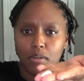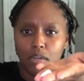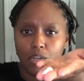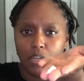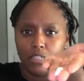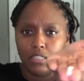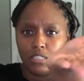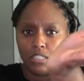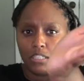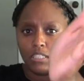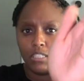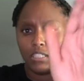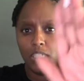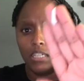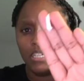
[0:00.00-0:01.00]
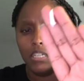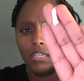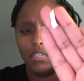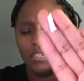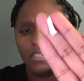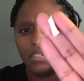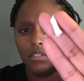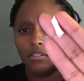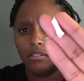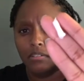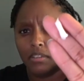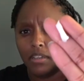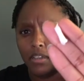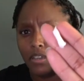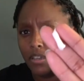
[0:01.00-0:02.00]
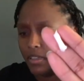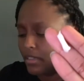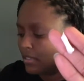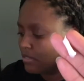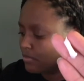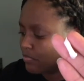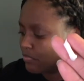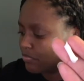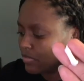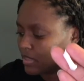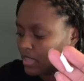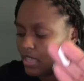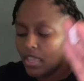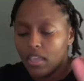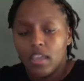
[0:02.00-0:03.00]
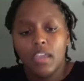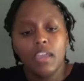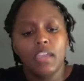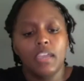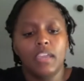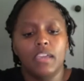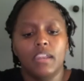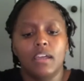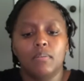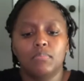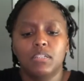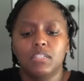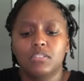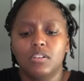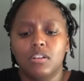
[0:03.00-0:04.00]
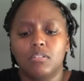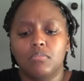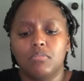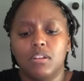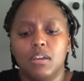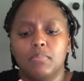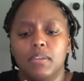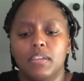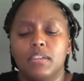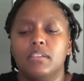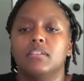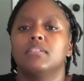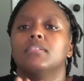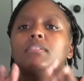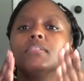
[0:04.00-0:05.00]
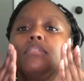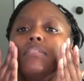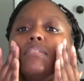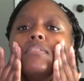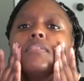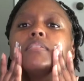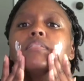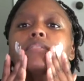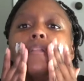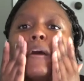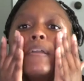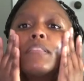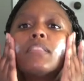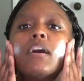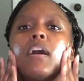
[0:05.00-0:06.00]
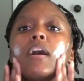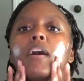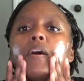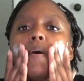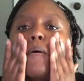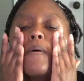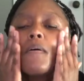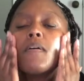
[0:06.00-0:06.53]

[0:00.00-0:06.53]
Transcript: much, okay? And I'm just gonna rub it like that